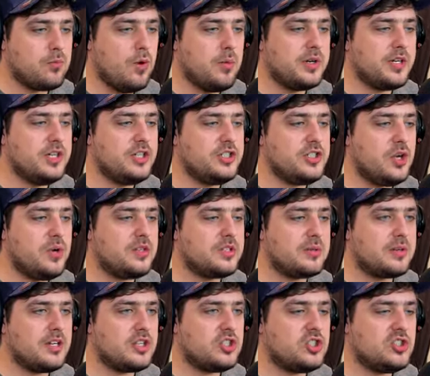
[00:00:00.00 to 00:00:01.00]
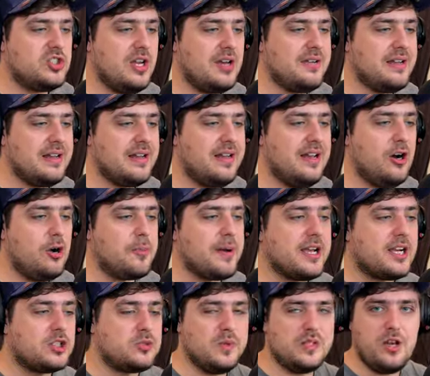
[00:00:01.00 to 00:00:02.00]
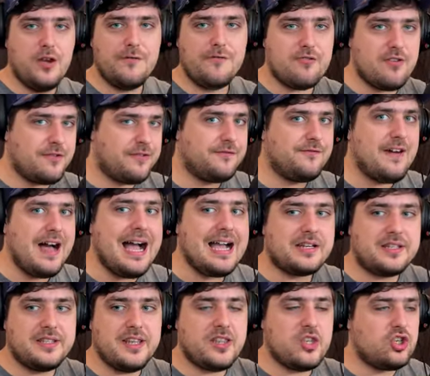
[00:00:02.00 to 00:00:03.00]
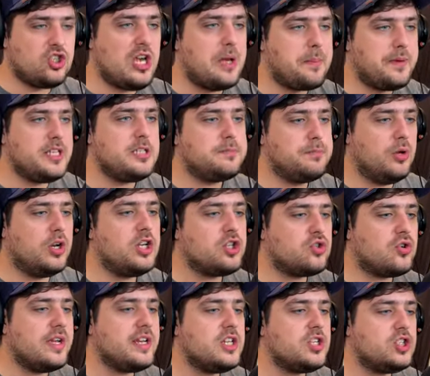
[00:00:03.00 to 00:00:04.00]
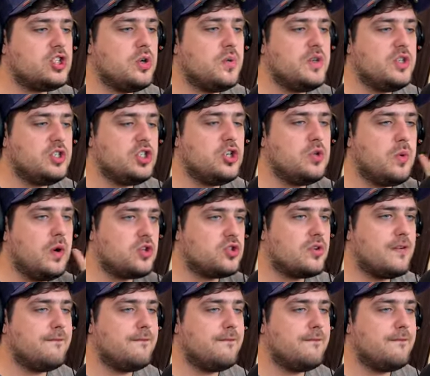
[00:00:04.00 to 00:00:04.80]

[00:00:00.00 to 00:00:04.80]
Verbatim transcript: what we're going to do is I'm going to slow down a little bit because we know for a fact that the Japanese bullet train is doing two hundred